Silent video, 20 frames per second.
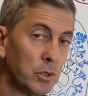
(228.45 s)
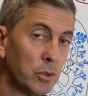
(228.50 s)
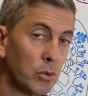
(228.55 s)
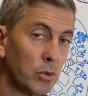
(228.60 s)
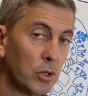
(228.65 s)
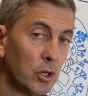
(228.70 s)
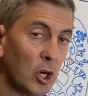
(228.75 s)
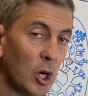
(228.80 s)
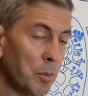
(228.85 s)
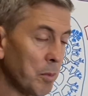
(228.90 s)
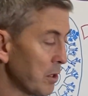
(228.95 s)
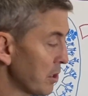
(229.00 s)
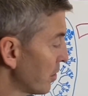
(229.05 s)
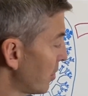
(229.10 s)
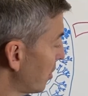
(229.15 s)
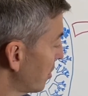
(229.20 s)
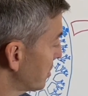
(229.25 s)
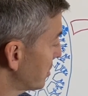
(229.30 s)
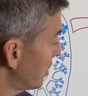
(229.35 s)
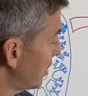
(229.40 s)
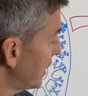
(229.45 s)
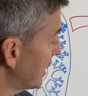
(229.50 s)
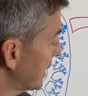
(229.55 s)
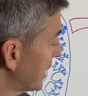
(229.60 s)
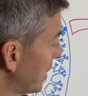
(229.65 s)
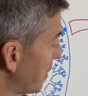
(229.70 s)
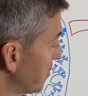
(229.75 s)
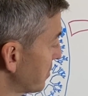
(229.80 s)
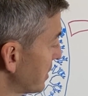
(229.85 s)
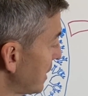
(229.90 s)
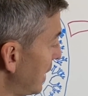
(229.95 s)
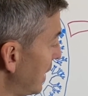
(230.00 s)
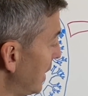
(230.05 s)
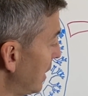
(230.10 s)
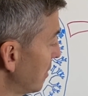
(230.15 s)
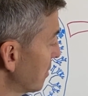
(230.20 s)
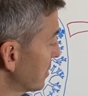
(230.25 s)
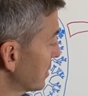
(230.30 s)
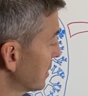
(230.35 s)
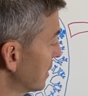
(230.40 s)
your carbon dioxide comes
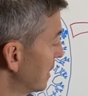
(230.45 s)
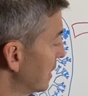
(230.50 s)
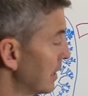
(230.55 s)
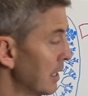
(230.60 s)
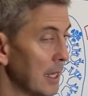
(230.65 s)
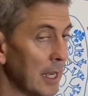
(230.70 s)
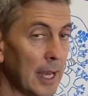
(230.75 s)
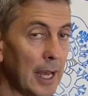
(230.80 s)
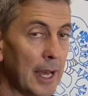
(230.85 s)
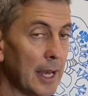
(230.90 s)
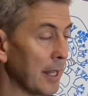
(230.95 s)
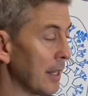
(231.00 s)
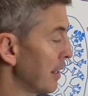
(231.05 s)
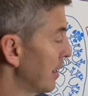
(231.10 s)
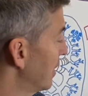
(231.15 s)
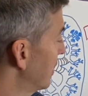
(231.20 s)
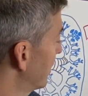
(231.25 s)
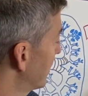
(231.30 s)
out, and